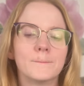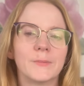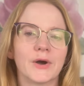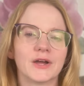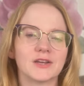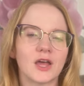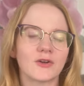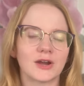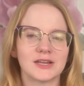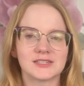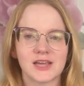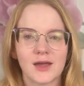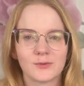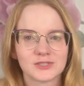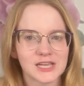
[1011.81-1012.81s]
But all
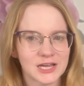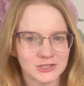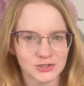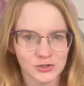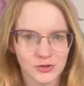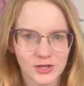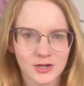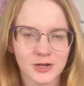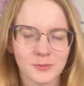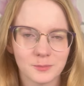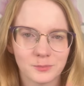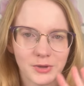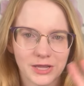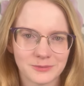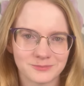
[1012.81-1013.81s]
right, I will talk to you later.
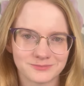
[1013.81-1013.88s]
Bye.